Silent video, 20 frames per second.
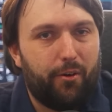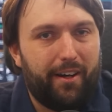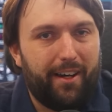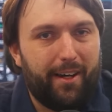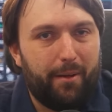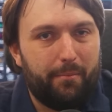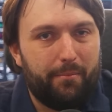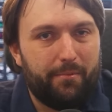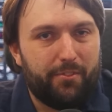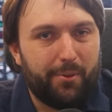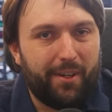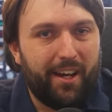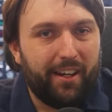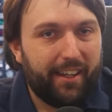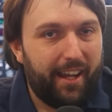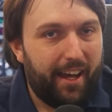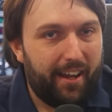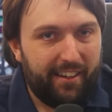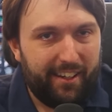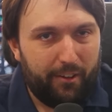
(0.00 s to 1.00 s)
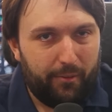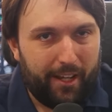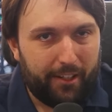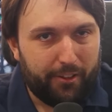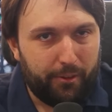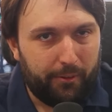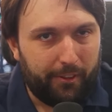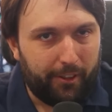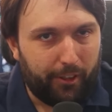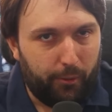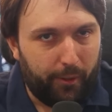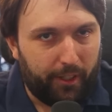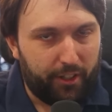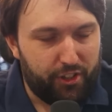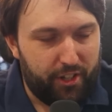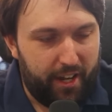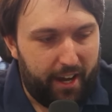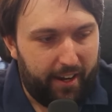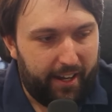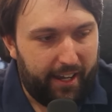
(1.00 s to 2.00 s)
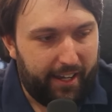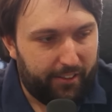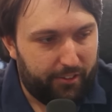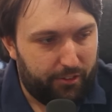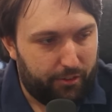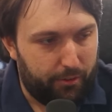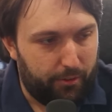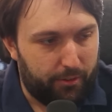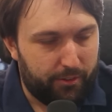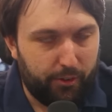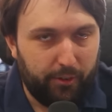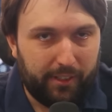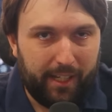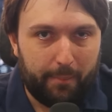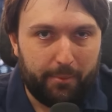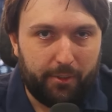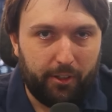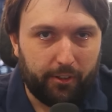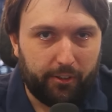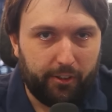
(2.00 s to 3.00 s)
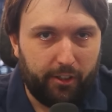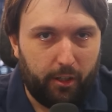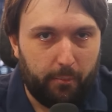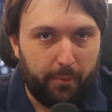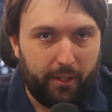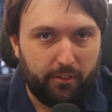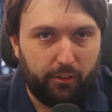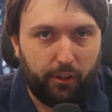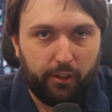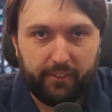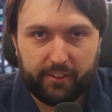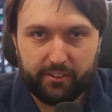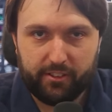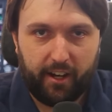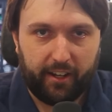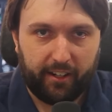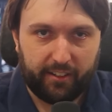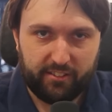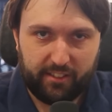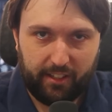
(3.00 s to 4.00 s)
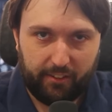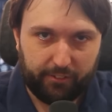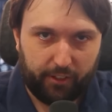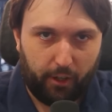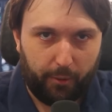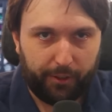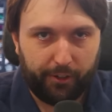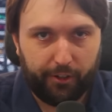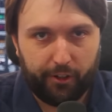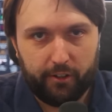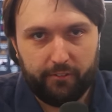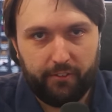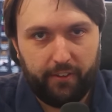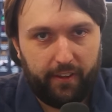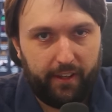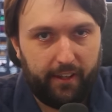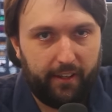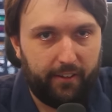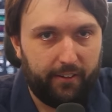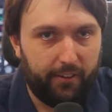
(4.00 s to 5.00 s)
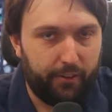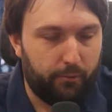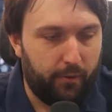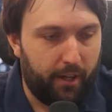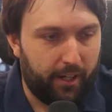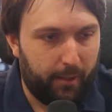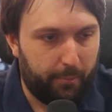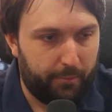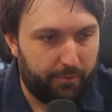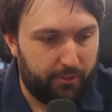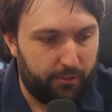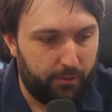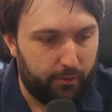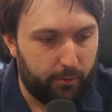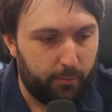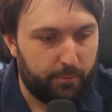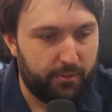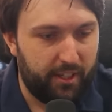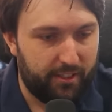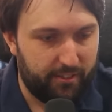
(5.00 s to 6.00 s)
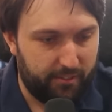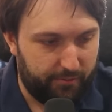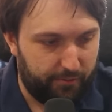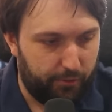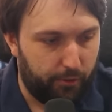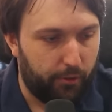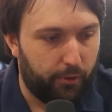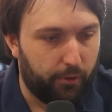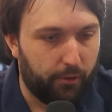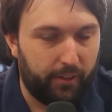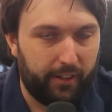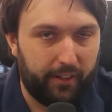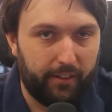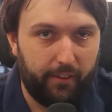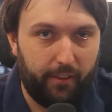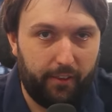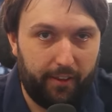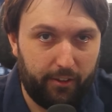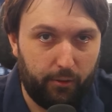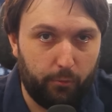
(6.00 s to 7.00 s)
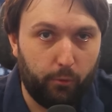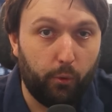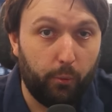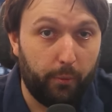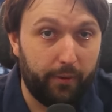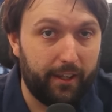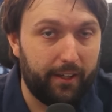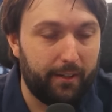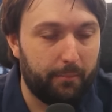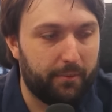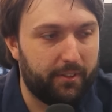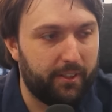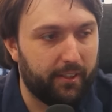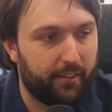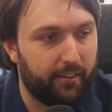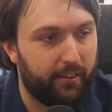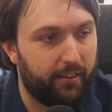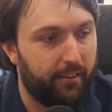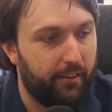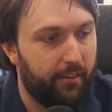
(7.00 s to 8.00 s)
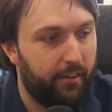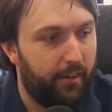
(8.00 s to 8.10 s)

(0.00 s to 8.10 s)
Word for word: um, so we can't get out of here without doing a quick shout out to skillcapped.com. There's a lot of exciting stuff going on over there in the run up to season four and and the War Within in particular.